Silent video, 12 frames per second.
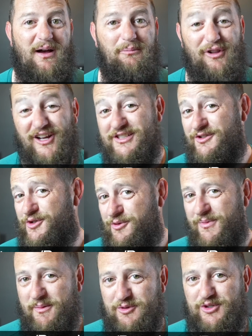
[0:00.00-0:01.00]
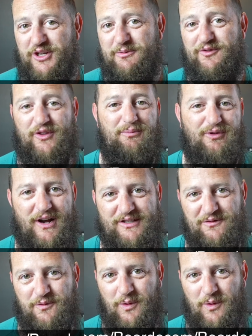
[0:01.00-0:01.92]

plus 2 memberships for the price of